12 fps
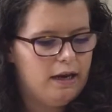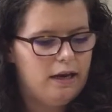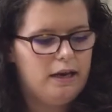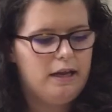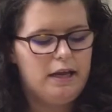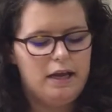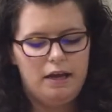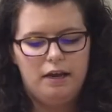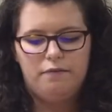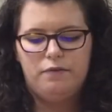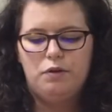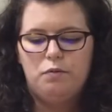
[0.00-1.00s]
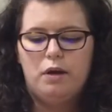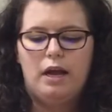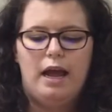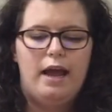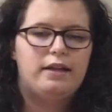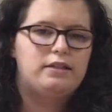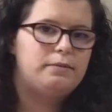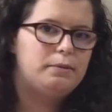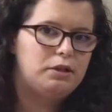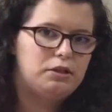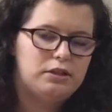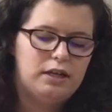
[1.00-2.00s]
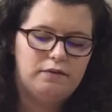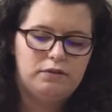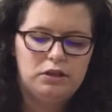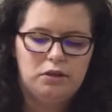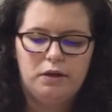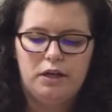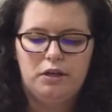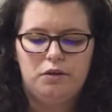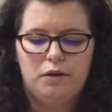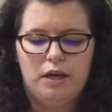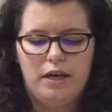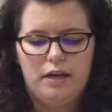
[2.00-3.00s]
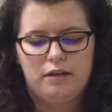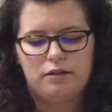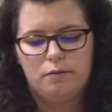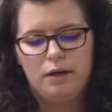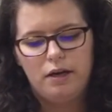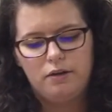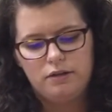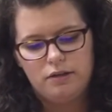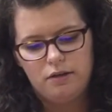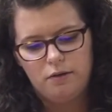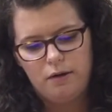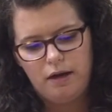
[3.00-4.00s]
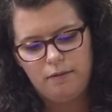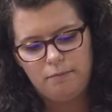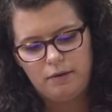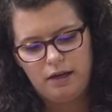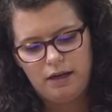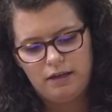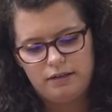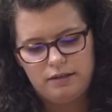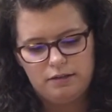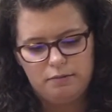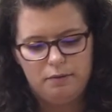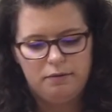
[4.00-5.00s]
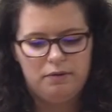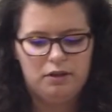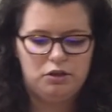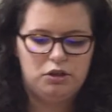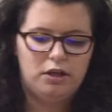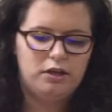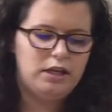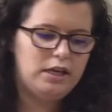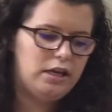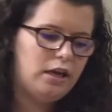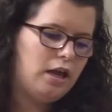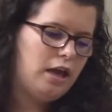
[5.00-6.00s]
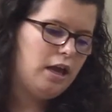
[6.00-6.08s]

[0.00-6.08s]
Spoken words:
And then if you want to add some other stuff to it, you can as well. So I'm going to add some of the chunky.